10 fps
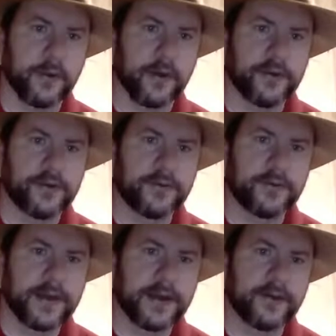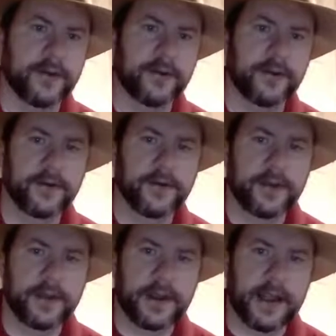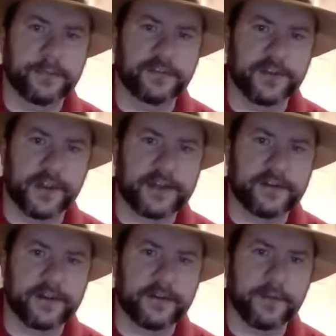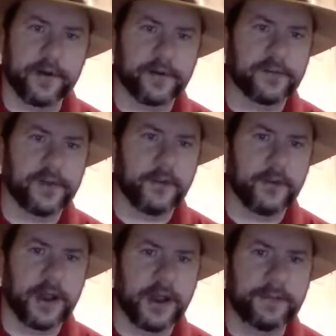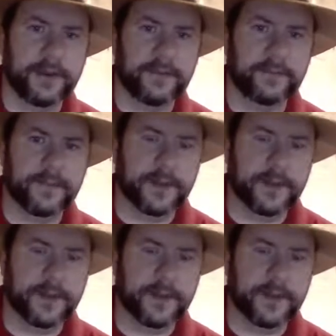word editor. I'm selecting the parts that I want to copy,